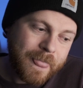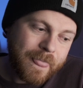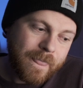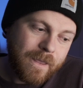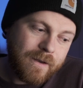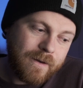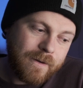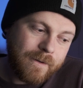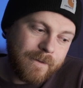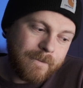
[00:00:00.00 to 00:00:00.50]

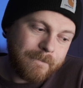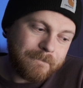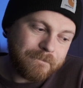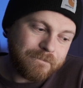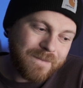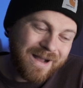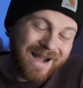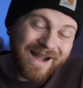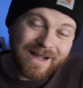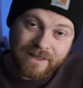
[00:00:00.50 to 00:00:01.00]

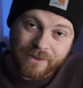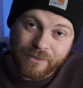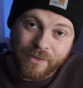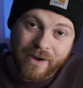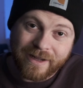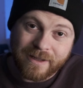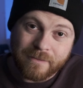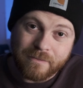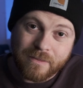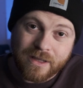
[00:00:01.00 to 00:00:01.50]
Highly
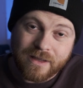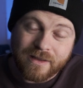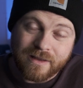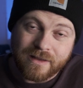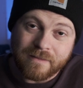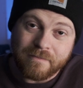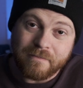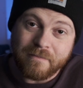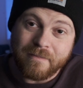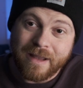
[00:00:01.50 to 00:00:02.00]

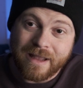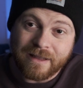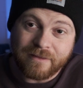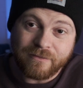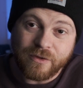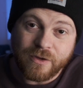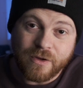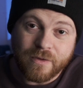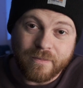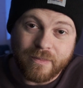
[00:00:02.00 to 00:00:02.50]
recommend, bang for
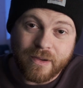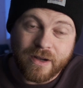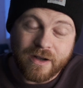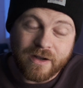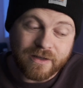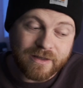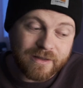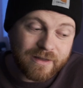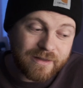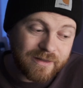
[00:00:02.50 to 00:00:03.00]
your
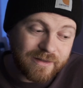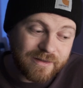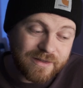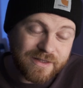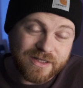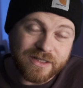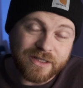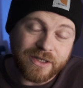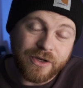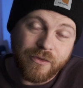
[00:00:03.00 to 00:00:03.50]
buck. I think this
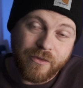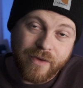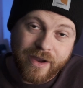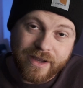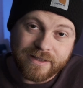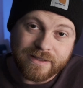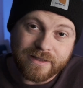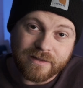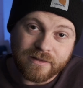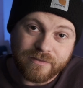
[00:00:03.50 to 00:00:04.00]
is a
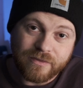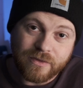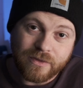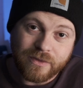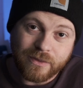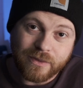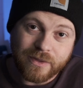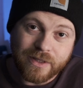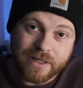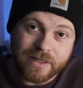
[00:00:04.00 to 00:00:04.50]
great telephoto
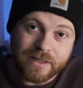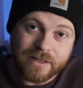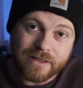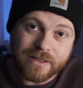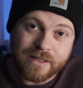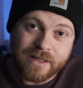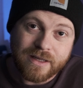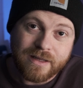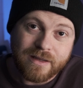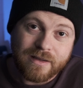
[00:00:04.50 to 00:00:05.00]
lens.
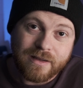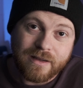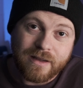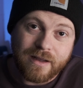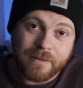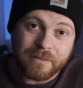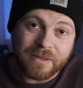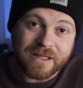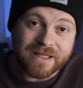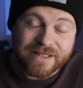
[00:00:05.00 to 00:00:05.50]

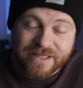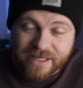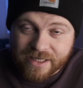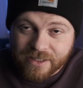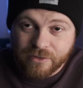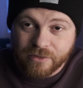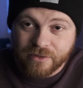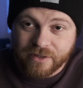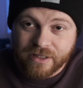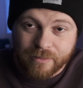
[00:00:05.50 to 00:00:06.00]
I'm
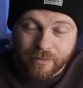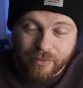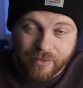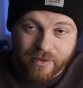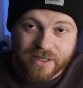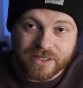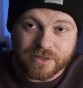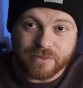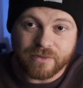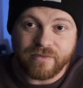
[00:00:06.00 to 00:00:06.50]
continually
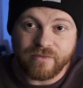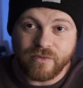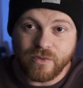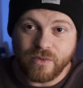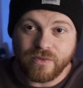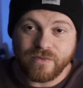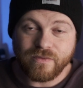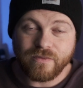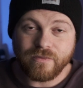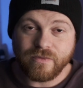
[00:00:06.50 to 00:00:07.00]
impressed with
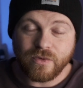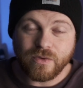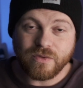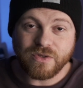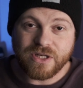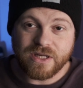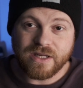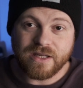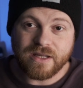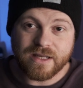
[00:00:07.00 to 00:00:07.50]

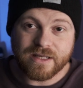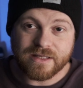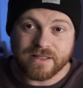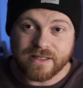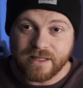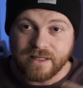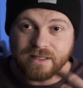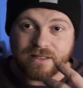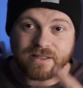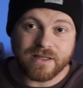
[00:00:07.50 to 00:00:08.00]
Fuji as they
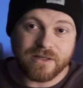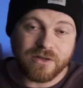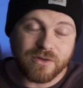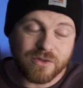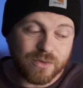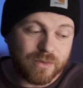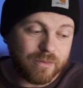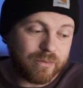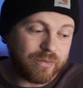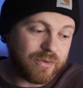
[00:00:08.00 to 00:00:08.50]
continue
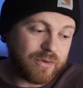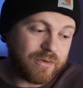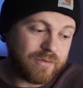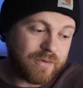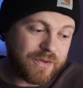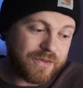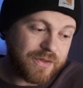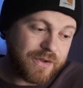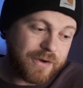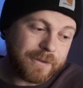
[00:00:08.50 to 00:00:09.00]
to improve
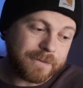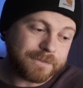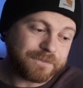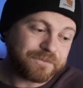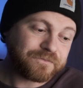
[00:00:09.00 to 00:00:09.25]
on their